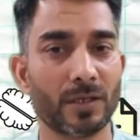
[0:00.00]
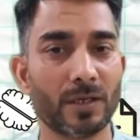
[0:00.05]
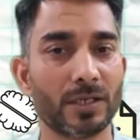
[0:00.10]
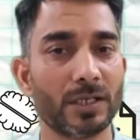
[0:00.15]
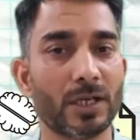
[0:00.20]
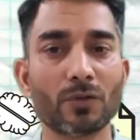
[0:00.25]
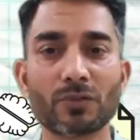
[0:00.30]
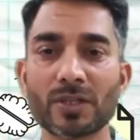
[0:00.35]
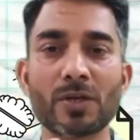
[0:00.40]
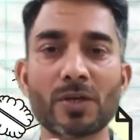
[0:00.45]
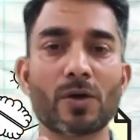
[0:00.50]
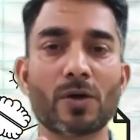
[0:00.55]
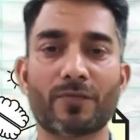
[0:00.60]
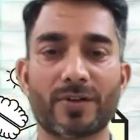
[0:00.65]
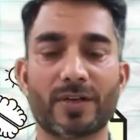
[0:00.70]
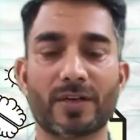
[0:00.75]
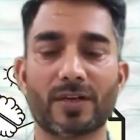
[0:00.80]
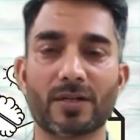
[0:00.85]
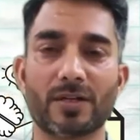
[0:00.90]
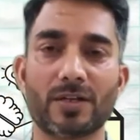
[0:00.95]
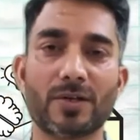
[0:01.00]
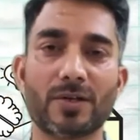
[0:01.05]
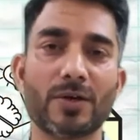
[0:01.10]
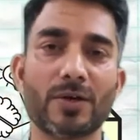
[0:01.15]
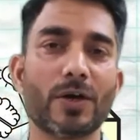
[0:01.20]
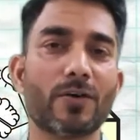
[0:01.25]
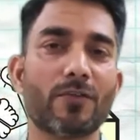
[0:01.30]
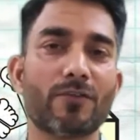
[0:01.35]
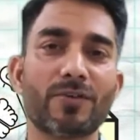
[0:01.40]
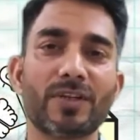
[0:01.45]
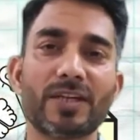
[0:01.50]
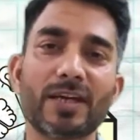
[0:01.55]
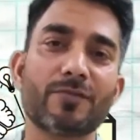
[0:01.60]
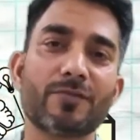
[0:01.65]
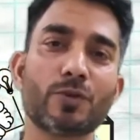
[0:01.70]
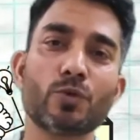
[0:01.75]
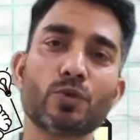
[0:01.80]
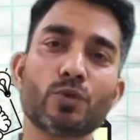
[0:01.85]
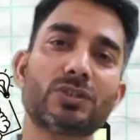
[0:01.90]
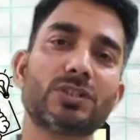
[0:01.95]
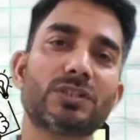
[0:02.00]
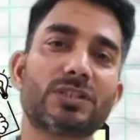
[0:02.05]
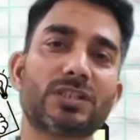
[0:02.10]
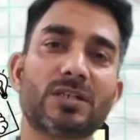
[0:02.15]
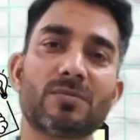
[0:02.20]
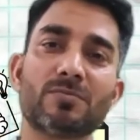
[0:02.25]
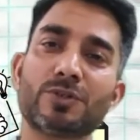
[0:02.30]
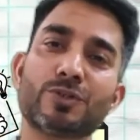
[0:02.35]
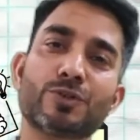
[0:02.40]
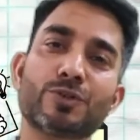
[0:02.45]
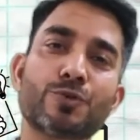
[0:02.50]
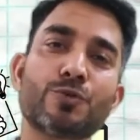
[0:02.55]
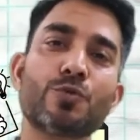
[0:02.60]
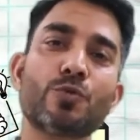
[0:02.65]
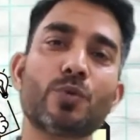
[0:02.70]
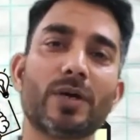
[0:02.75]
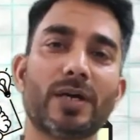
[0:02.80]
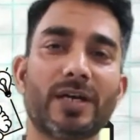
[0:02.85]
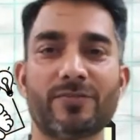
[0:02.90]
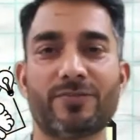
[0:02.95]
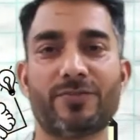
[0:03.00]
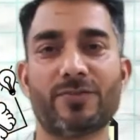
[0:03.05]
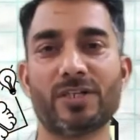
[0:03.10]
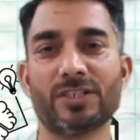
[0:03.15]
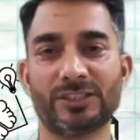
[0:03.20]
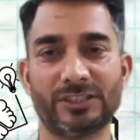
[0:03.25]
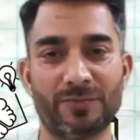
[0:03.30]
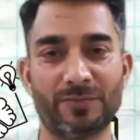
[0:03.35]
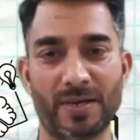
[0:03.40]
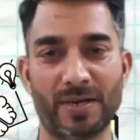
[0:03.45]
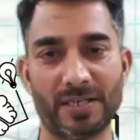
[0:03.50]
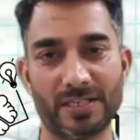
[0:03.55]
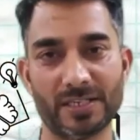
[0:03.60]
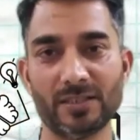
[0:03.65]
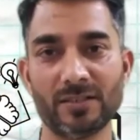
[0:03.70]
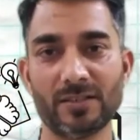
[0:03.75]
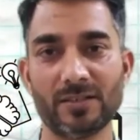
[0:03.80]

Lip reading: Now think of it. We have used the term true and first inventor